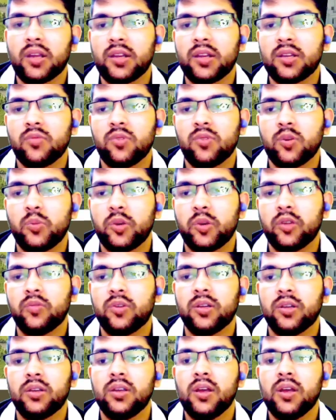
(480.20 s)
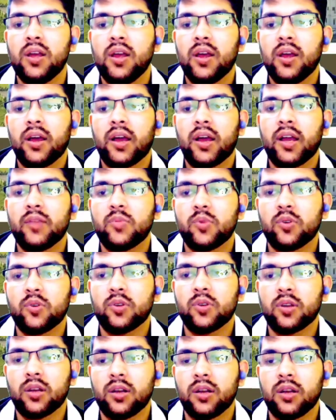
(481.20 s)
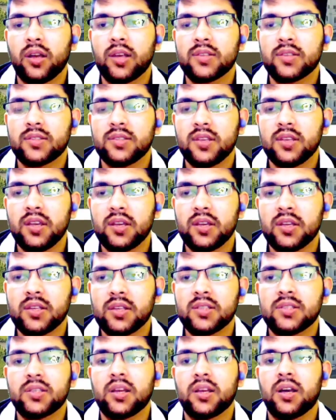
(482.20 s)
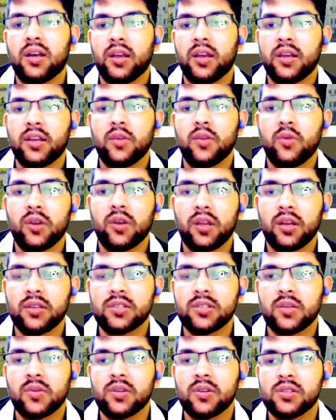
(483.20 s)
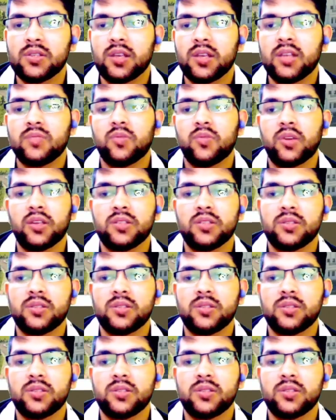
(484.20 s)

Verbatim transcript: 94.1 and for SC it is uh, 81 and 76 for ST